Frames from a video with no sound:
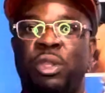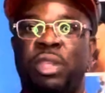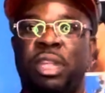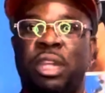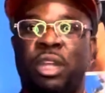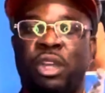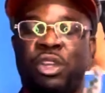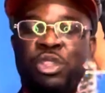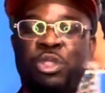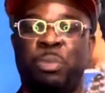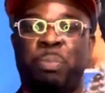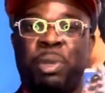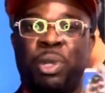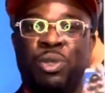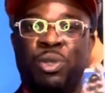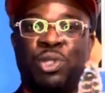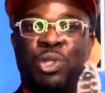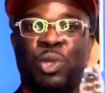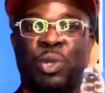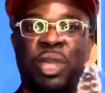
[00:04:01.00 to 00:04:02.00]
that our
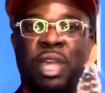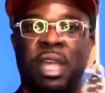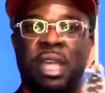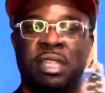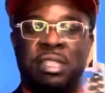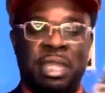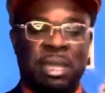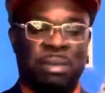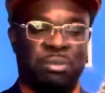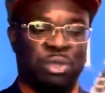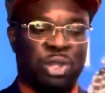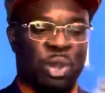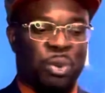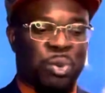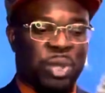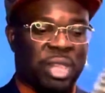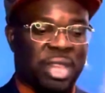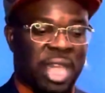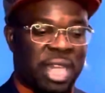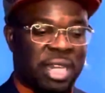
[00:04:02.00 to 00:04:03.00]
spiritual concepts are
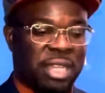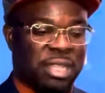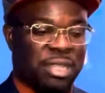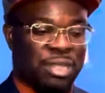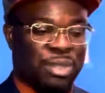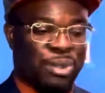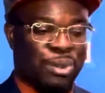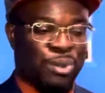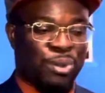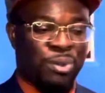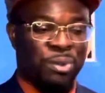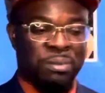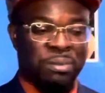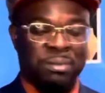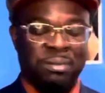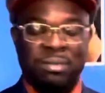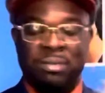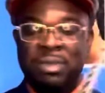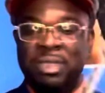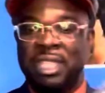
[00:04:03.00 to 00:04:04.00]
related to
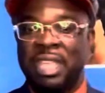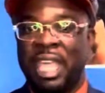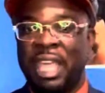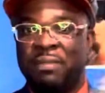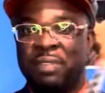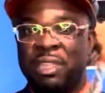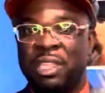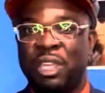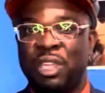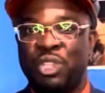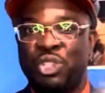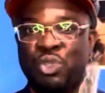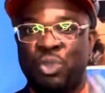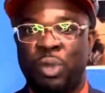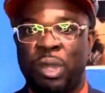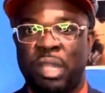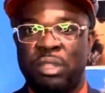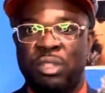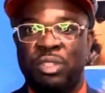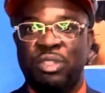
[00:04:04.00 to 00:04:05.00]
having a
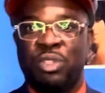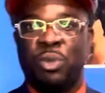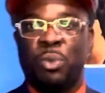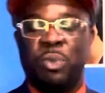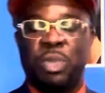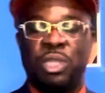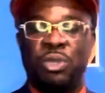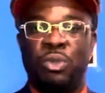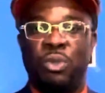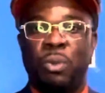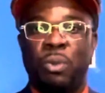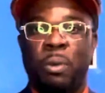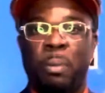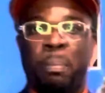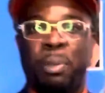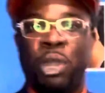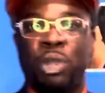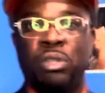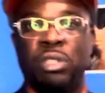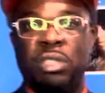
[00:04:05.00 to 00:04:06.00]
trust. So when you
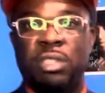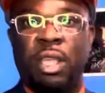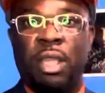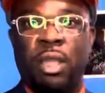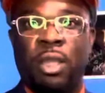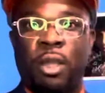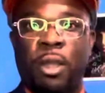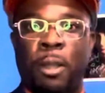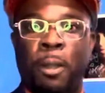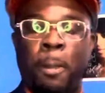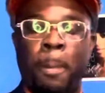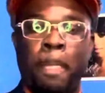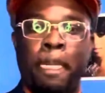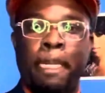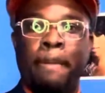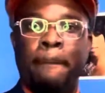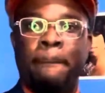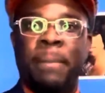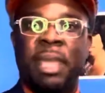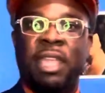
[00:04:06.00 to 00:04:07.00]
purchase a home
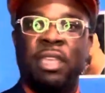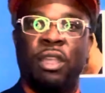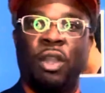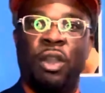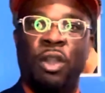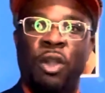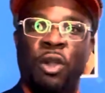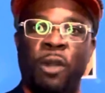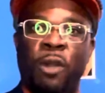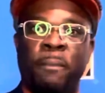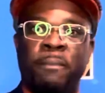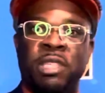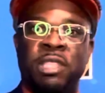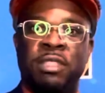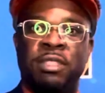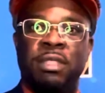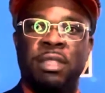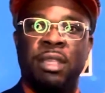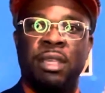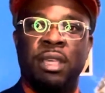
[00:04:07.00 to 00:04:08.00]
and your home
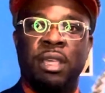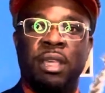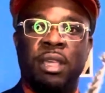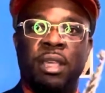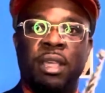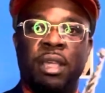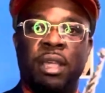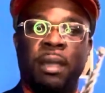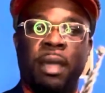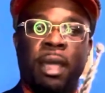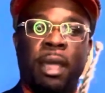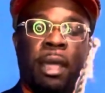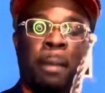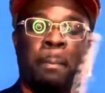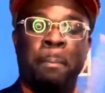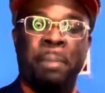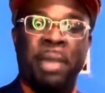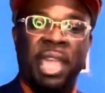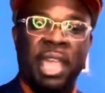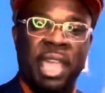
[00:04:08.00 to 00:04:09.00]
is uh,
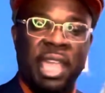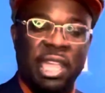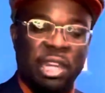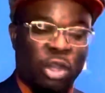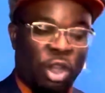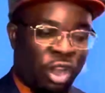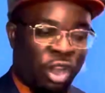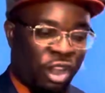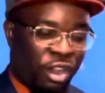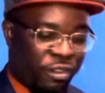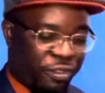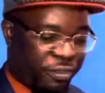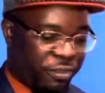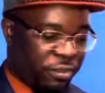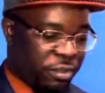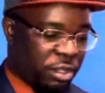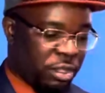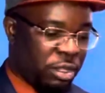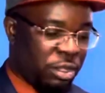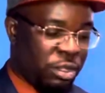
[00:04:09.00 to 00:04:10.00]
paid off,
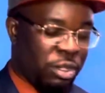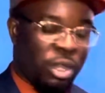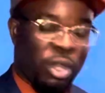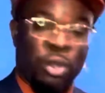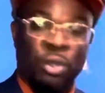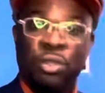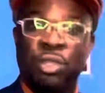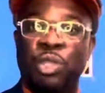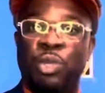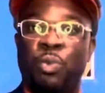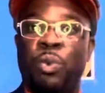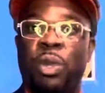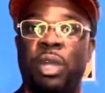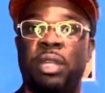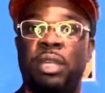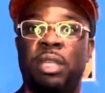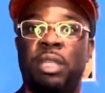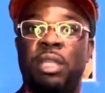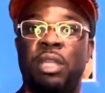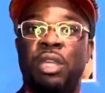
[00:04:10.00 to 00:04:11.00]
you know, you want
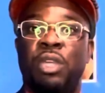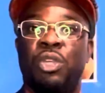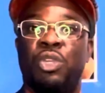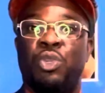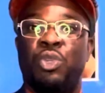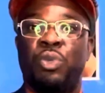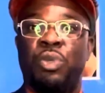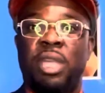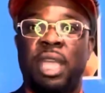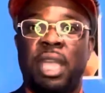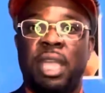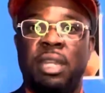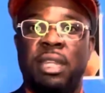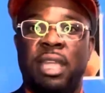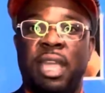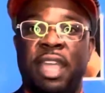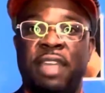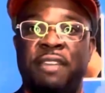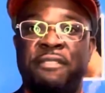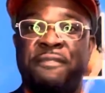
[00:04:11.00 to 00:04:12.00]
to create
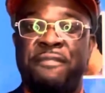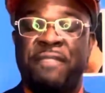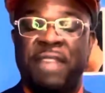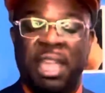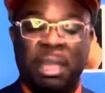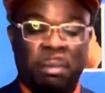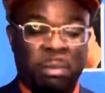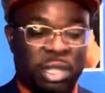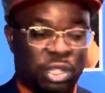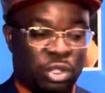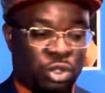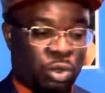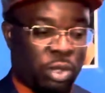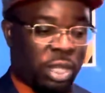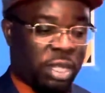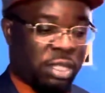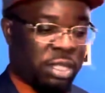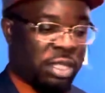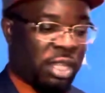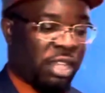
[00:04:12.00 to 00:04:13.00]
a family
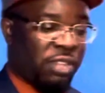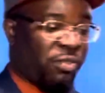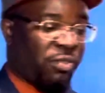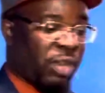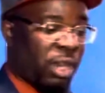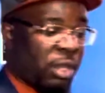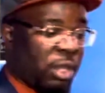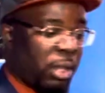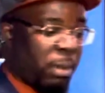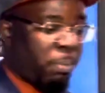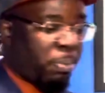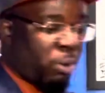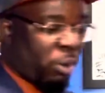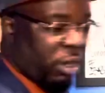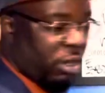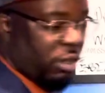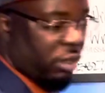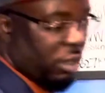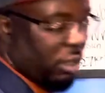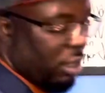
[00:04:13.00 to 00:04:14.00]
trust. That's very
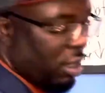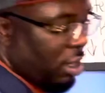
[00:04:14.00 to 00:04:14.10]
important